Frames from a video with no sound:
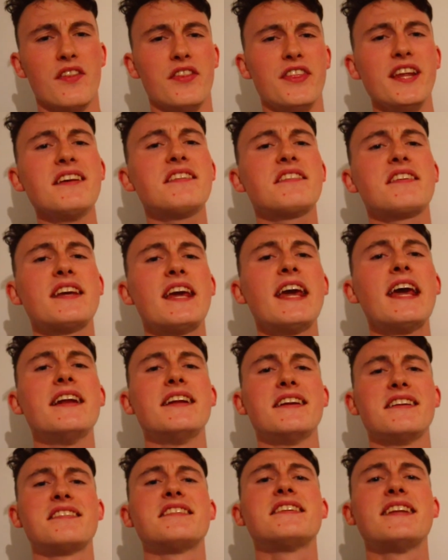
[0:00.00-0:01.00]
This
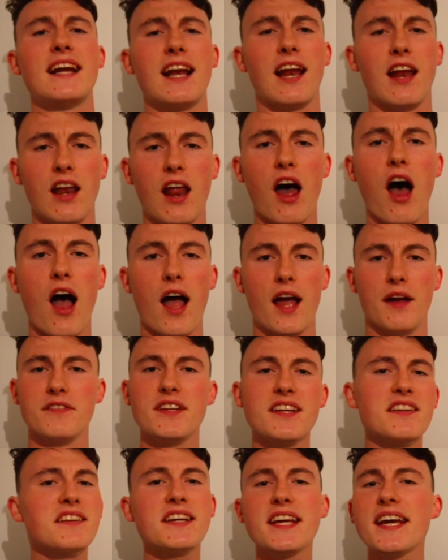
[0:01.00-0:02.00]
kid is still
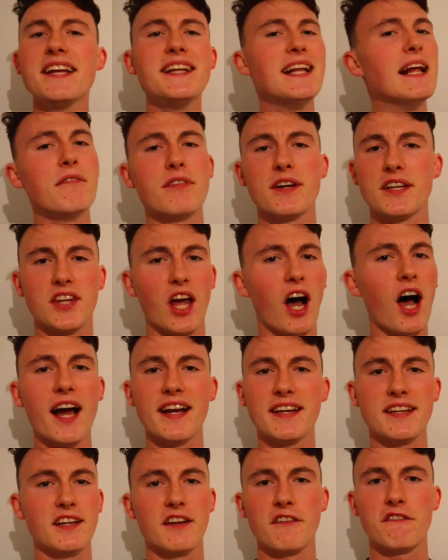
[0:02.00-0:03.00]
alive. This kid never
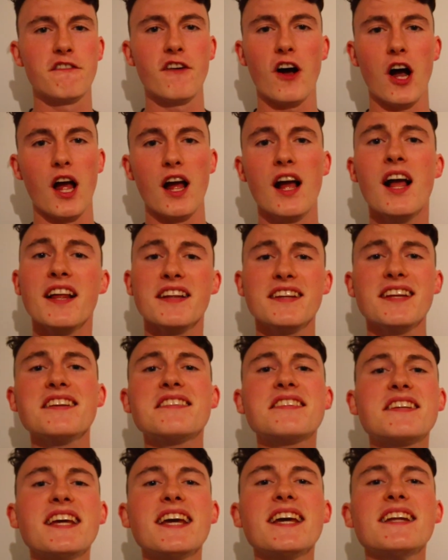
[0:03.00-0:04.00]
died in the fire.
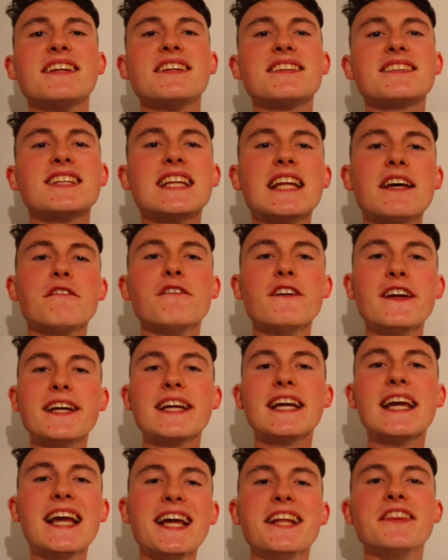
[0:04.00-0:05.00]
This kid is
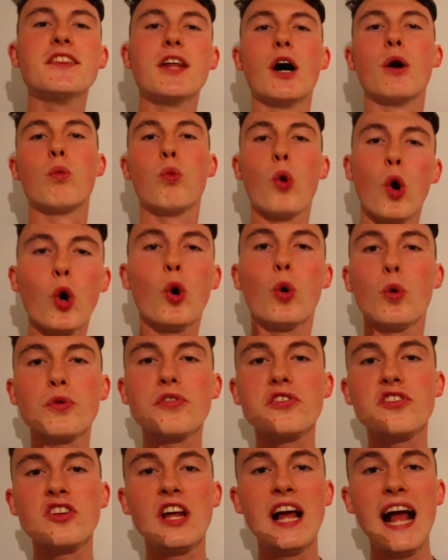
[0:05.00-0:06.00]
living in the
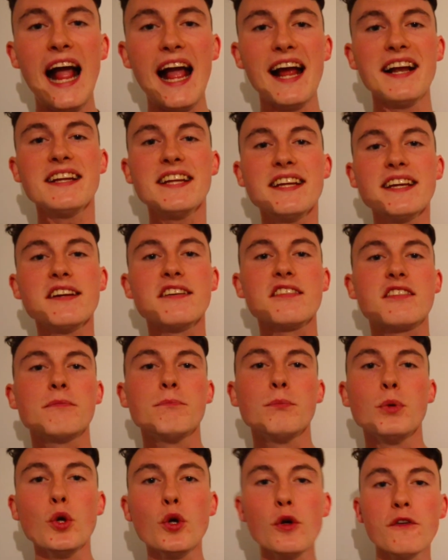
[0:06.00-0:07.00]
walls and he is
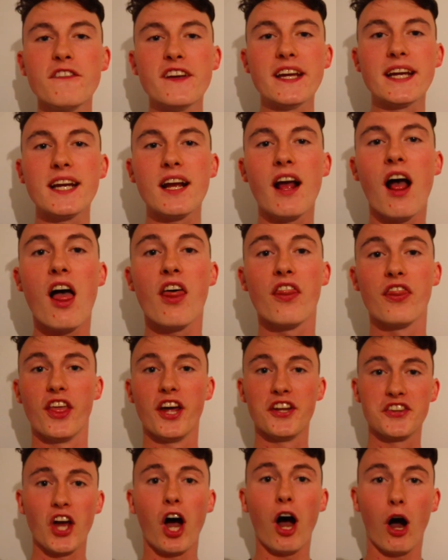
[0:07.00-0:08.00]
moving
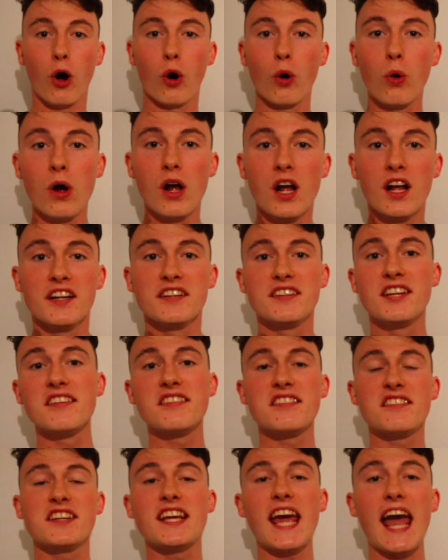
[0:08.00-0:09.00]
the doll
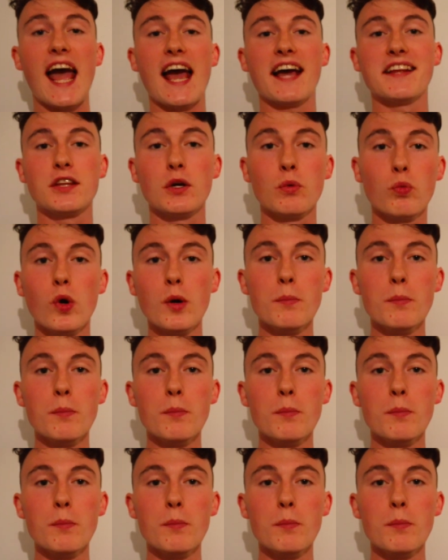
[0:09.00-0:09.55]
to scare the